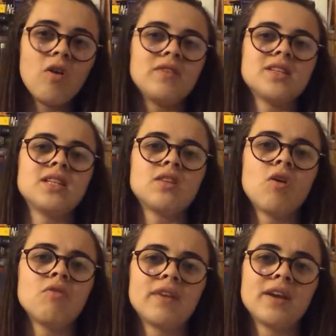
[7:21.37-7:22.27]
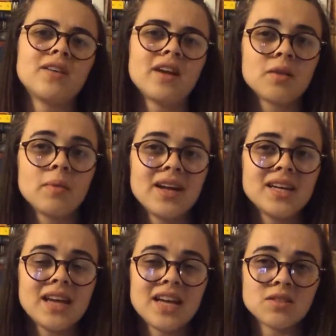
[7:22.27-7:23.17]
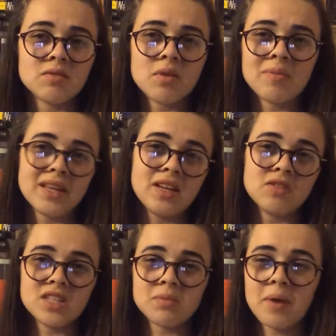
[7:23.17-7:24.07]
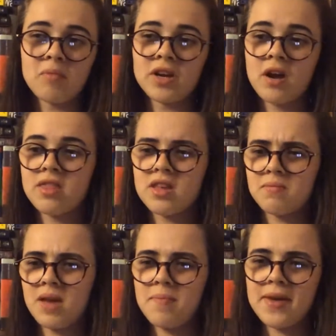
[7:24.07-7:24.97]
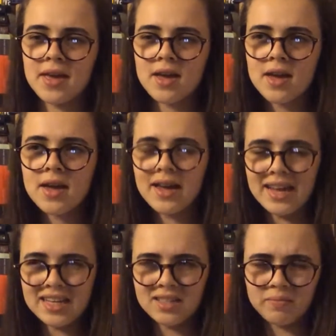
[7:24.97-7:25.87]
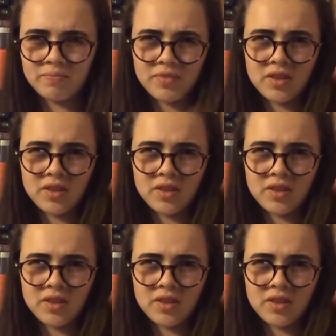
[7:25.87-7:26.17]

obviously the whole thing like where he hasn't completely lost his memory, I think maybe he's